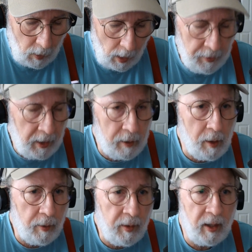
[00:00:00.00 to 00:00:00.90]
I think
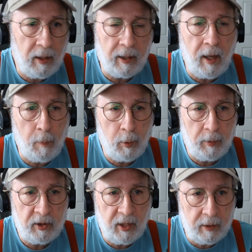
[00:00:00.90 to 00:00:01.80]
another thing that
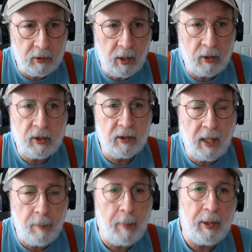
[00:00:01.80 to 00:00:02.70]
complements that, Josh,
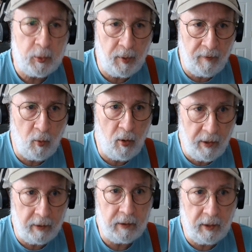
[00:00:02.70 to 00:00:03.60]
and maybe it's before
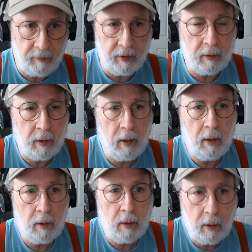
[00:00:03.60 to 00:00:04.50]
it even
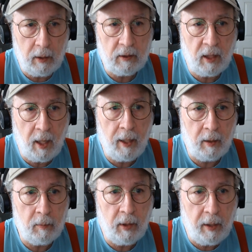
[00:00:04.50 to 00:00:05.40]
in
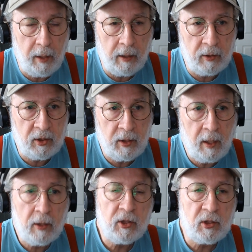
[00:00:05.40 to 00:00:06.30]
time, is
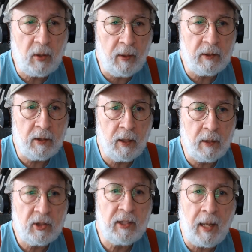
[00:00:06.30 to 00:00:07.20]

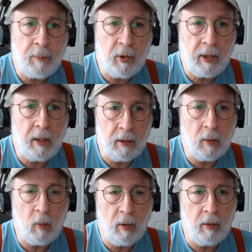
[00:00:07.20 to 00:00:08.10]
stop looking at the
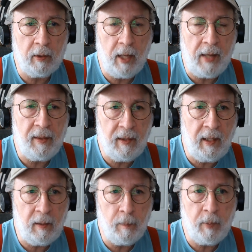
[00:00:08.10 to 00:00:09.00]
world. I
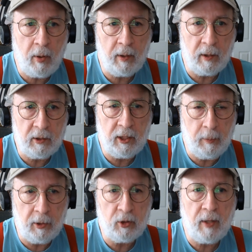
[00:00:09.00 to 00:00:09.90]
think part of the
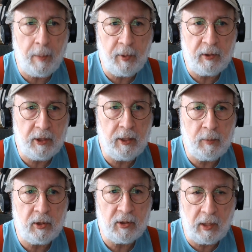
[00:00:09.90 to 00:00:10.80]
trap in
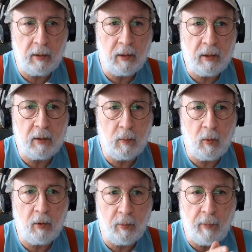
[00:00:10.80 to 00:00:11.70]
teams is they look at the
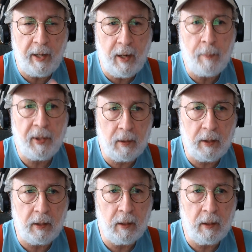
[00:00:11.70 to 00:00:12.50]
world myopically.